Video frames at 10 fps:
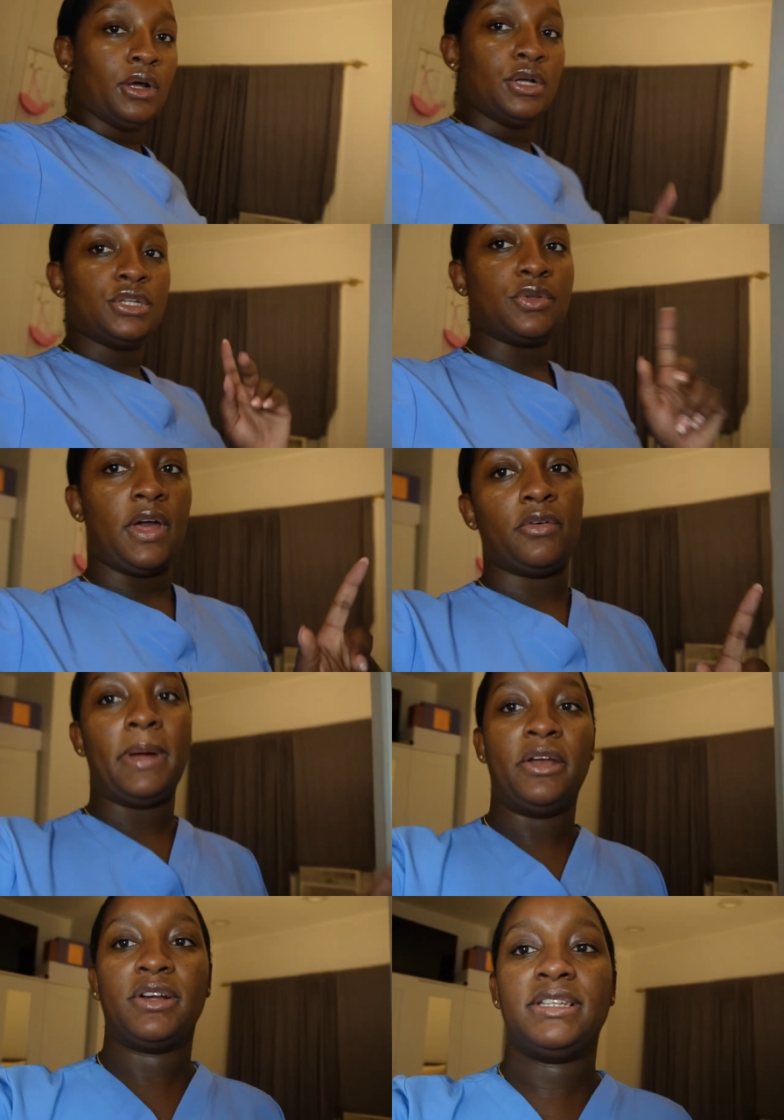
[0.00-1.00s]
So that
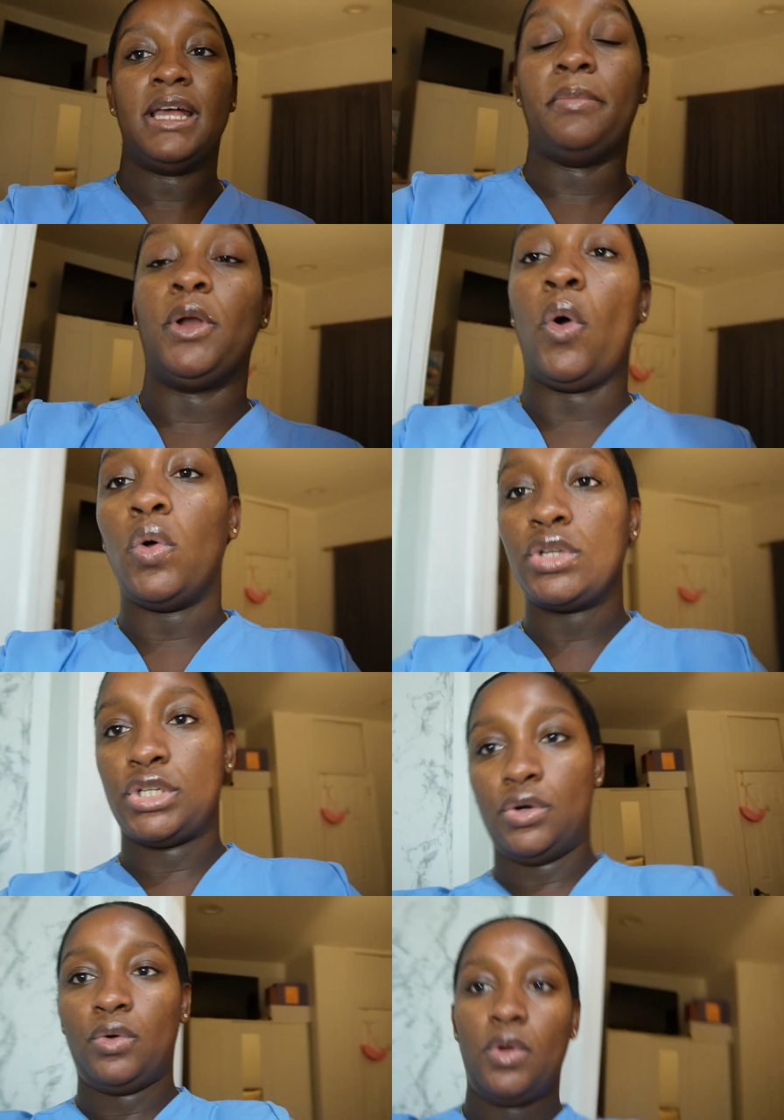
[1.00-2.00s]
reminder is set, but
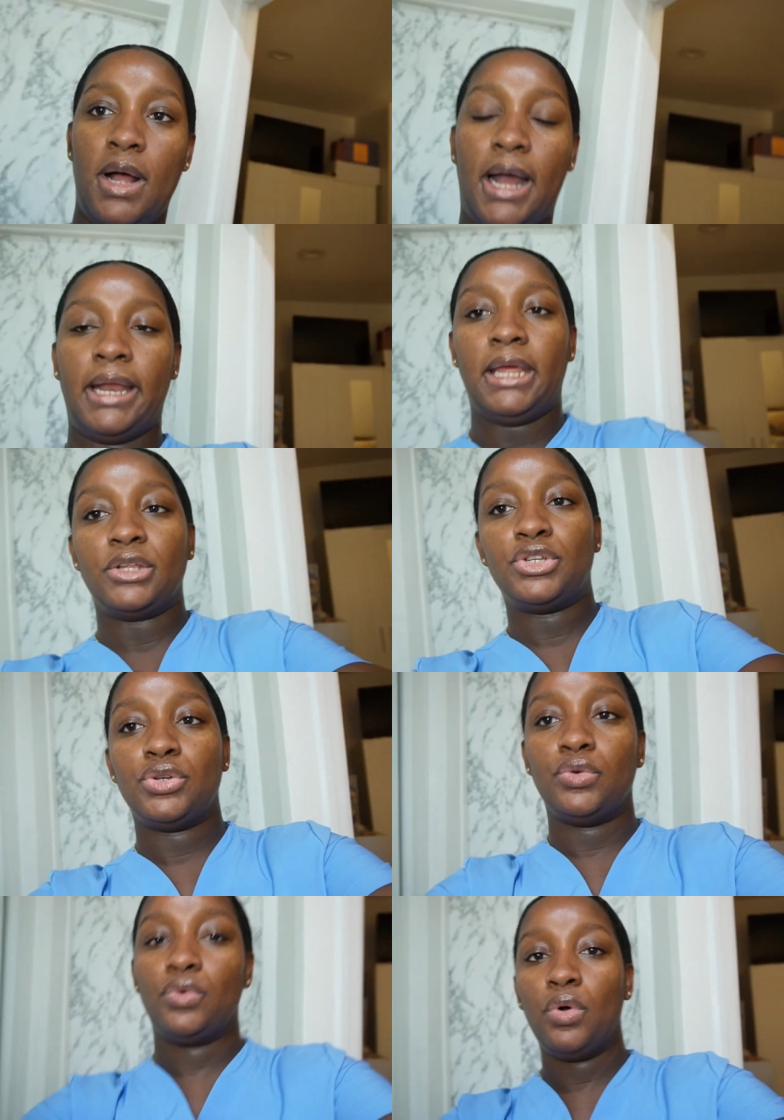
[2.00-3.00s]
also I need
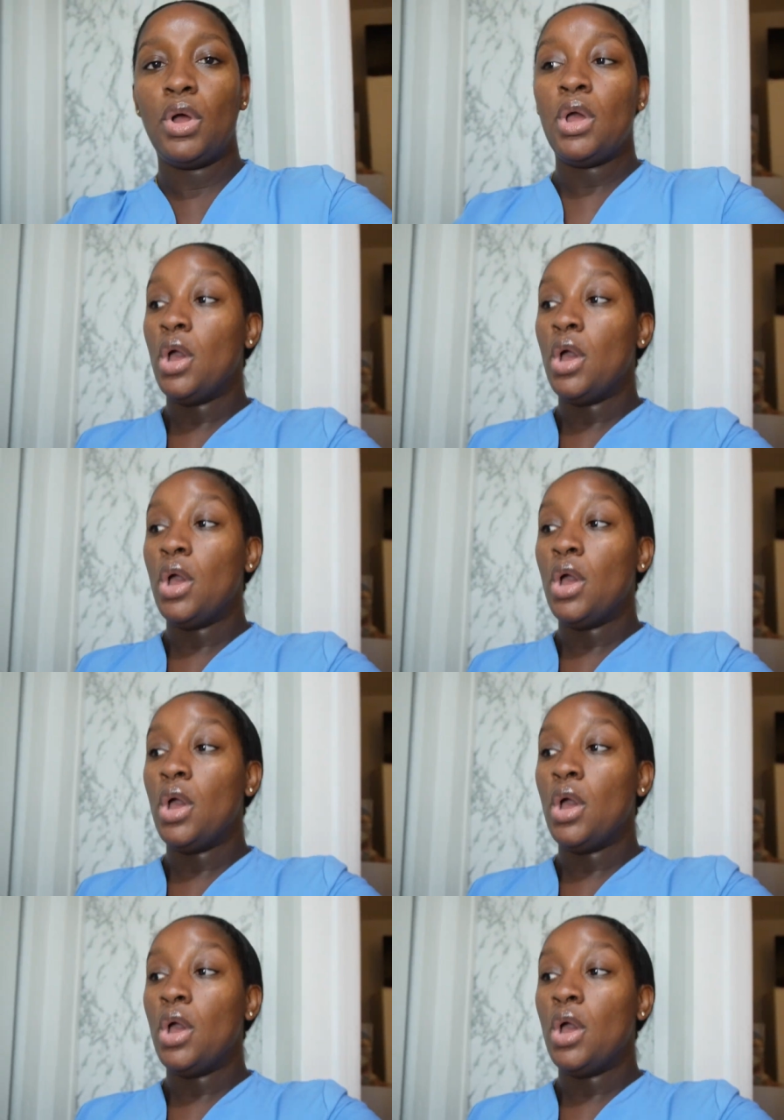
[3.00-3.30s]
to